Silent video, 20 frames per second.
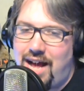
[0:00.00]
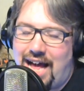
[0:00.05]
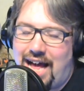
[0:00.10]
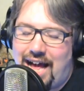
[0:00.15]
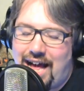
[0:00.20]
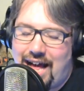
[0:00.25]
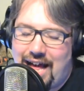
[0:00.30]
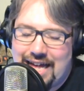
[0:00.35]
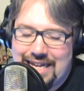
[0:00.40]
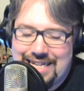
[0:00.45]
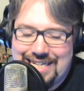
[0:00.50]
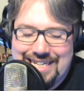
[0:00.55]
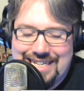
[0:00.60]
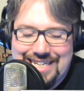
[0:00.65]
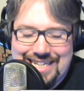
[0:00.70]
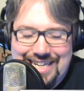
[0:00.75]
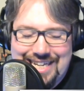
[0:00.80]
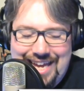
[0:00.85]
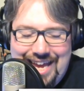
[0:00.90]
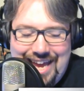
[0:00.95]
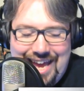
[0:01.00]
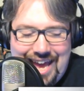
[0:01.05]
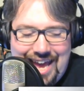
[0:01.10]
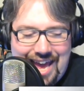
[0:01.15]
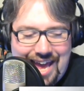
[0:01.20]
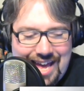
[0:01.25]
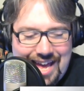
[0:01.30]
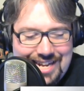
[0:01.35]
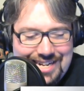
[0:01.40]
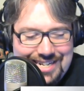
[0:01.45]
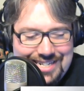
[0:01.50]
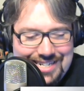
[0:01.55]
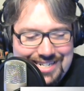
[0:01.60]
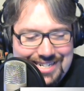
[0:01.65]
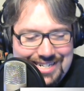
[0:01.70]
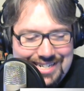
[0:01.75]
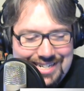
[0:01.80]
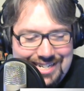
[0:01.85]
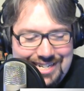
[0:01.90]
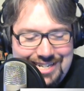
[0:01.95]
Uh,
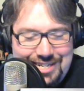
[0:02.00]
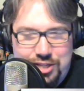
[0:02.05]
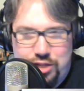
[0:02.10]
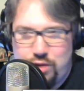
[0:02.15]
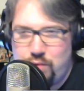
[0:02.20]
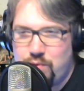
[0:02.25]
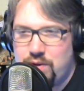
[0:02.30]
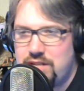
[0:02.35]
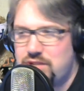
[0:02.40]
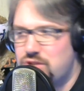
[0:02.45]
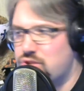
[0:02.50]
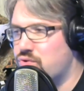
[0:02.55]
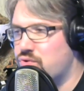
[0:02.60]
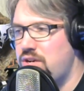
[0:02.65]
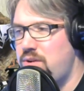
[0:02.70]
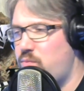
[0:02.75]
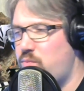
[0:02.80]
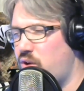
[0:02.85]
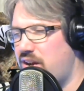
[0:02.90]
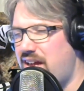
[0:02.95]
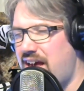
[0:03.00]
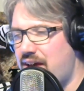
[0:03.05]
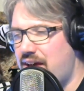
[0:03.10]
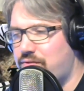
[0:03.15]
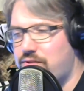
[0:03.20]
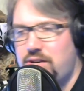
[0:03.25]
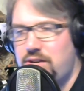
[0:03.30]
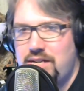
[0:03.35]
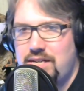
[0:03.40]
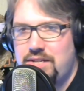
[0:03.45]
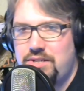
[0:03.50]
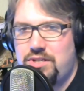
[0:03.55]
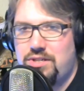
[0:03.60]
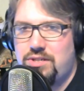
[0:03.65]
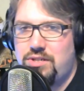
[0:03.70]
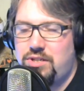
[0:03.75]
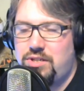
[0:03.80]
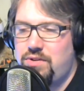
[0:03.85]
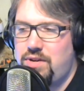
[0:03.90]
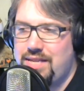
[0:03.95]
and you want to stream whatever it is
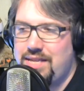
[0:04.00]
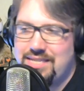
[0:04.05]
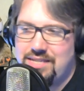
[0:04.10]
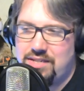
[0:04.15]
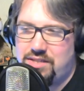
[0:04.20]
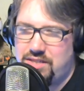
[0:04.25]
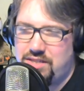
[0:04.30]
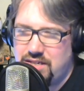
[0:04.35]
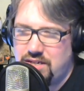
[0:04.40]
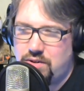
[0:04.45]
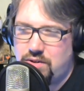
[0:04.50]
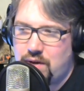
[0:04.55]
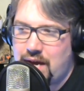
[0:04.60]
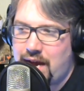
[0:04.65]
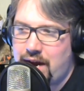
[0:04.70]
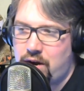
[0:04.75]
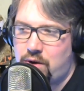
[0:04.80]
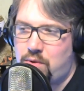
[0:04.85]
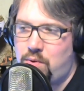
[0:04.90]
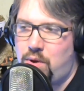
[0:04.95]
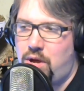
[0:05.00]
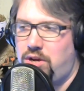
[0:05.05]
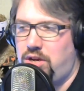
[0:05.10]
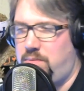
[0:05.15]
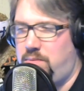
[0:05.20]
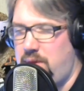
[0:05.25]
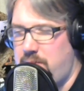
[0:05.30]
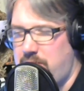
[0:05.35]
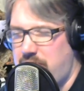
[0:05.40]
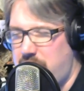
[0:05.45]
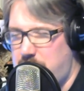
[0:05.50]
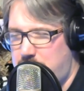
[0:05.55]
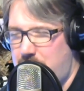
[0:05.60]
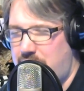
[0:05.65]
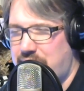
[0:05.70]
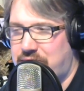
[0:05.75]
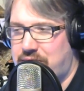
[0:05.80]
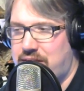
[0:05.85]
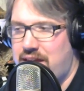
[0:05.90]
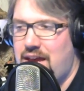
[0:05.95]
you're doing that's a little higher quality, maybe a
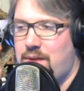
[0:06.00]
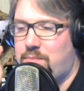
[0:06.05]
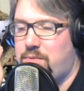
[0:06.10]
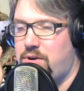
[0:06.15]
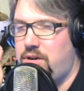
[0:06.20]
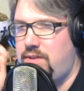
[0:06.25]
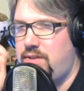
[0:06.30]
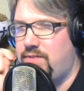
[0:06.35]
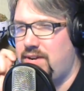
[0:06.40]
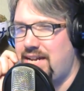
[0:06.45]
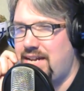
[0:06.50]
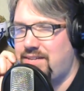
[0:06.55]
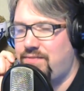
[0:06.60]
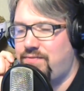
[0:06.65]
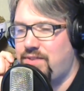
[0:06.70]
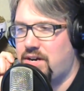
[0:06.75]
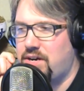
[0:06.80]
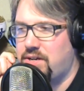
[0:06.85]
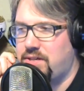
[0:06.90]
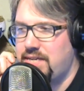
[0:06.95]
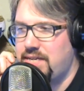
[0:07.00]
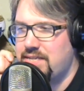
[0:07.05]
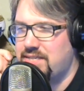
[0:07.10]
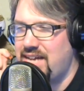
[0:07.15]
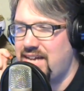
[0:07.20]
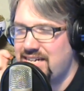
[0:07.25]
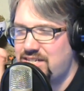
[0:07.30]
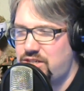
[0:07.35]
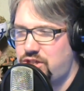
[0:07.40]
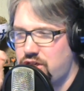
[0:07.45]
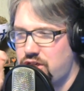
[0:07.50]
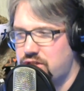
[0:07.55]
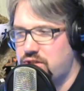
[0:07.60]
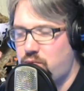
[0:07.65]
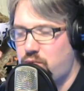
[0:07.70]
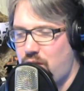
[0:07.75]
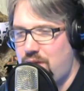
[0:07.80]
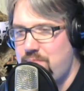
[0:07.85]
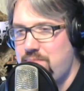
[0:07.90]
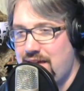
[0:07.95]
better camera, even at the very least, not
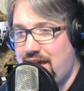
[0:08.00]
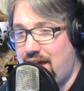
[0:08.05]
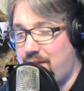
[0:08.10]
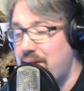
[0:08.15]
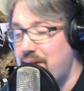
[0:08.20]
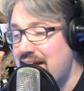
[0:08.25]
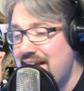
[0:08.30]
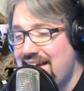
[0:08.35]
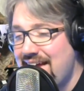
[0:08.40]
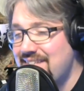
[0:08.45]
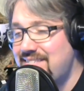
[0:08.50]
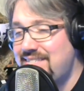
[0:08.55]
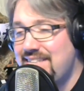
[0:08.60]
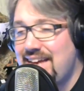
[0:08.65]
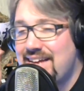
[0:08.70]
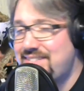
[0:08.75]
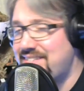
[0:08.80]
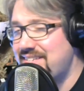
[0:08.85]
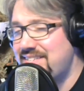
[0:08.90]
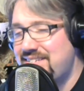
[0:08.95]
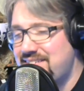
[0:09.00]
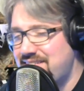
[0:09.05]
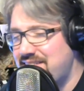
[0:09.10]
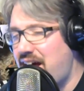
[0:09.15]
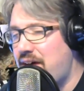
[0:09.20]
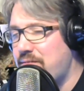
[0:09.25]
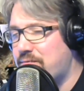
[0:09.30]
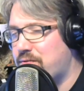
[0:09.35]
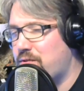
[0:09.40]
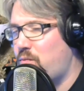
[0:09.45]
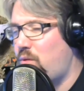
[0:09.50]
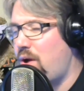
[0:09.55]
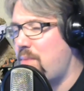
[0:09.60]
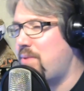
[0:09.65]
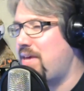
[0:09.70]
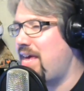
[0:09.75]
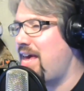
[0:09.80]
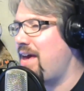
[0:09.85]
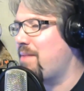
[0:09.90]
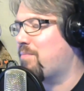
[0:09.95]
just a webcam. It says this is not for
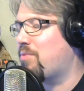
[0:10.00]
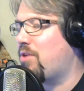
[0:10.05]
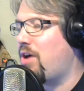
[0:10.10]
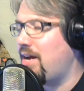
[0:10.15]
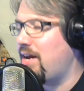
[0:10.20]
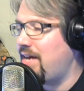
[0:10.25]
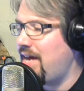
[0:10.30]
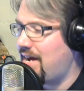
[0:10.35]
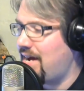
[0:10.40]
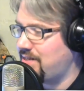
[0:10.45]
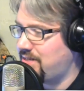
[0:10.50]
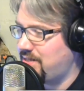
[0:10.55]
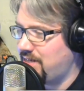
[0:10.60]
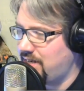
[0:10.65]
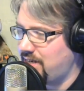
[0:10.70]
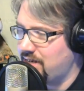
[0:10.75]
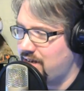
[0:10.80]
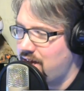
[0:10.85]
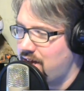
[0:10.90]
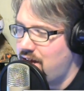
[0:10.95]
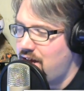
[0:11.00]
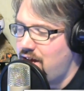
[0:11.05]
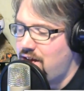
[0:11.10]
webcam broadcasting.